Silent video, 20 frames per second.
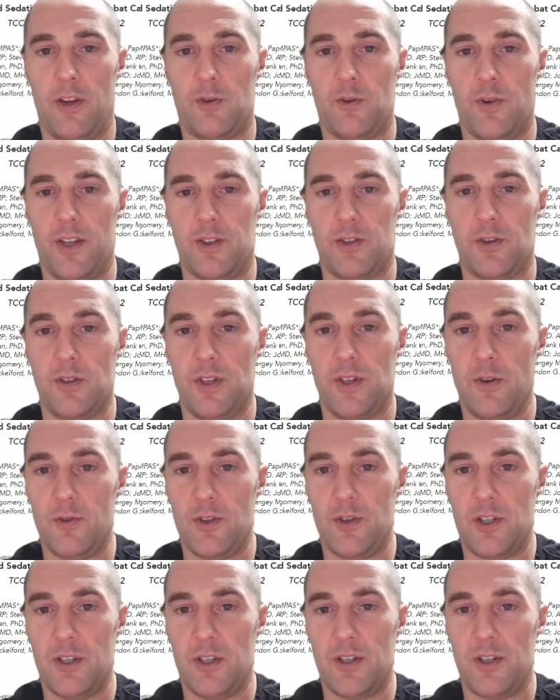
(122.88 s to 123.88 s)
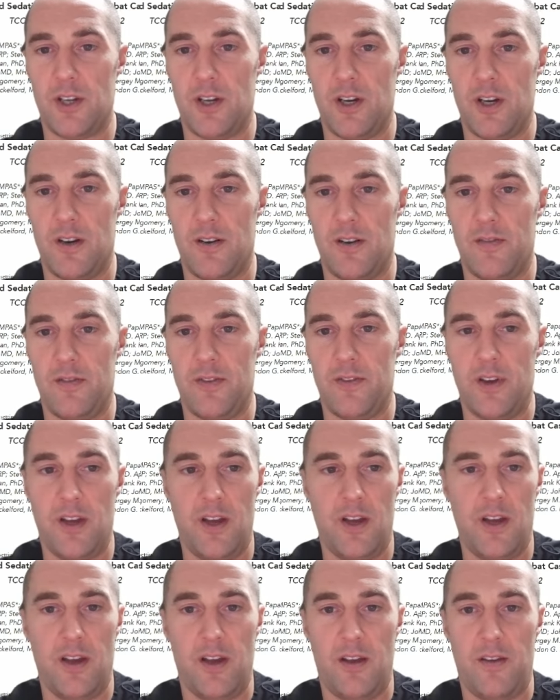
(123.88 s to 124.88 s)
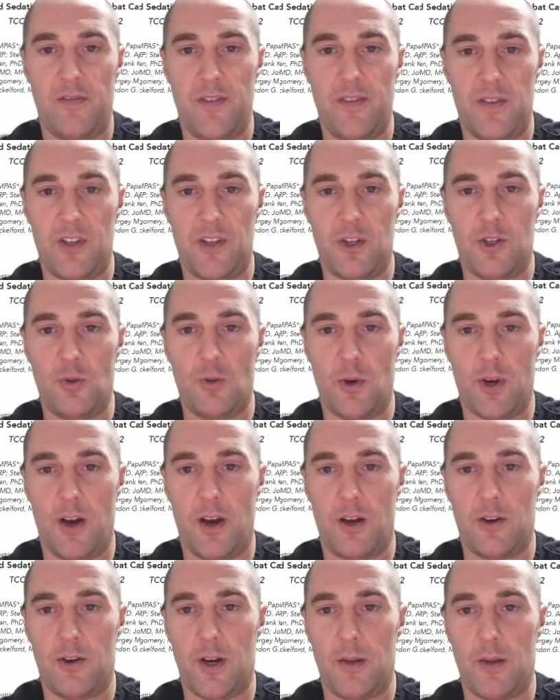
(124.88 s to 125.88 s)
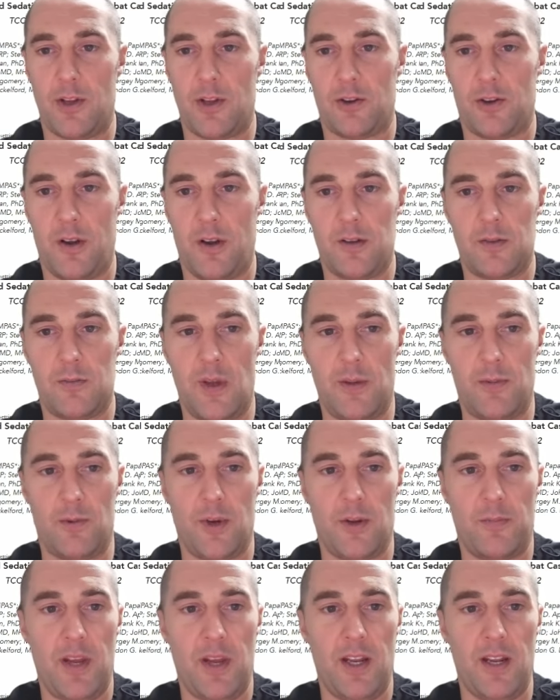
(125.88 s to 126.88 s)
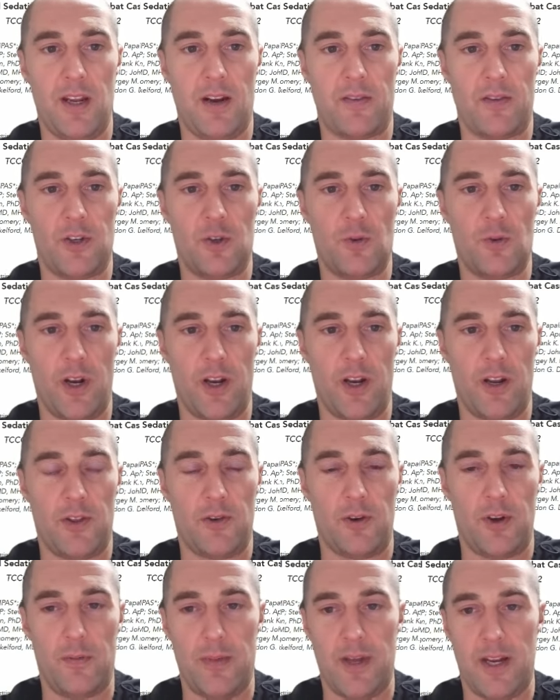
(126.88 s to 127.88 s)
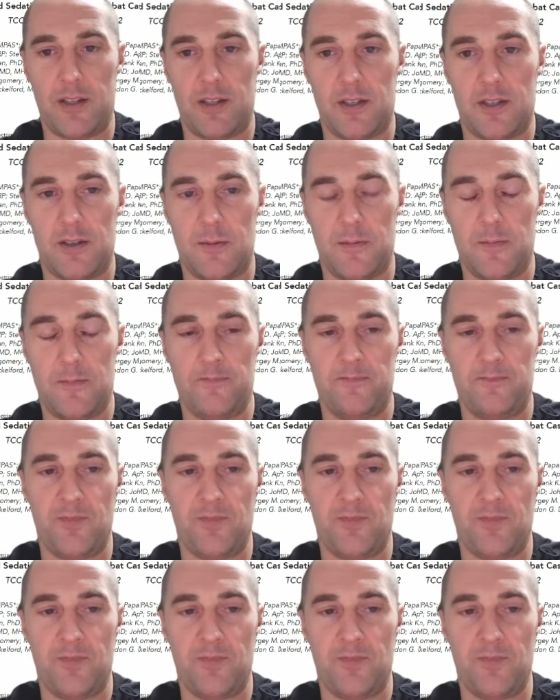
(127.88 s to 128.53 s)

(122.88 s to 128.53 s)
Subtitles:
intranasal doses of 50 to 100 milligrams may be repeated every 20 to 30 minutes.